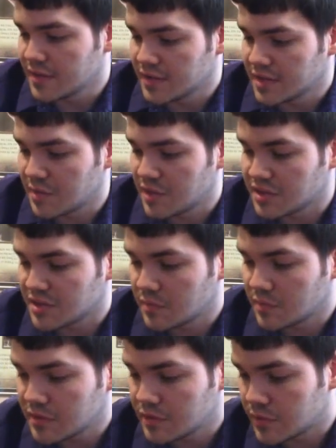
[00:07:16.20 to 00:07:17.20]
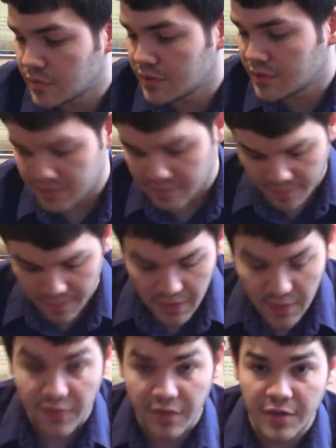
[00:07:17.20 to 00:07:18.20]
especially when you're
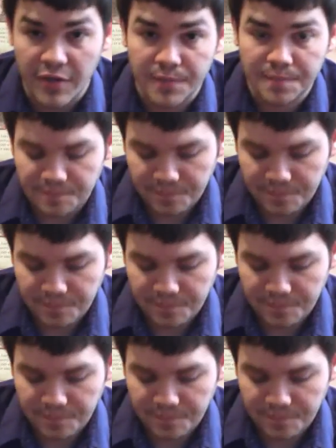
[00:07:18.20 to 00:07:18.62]
on the go.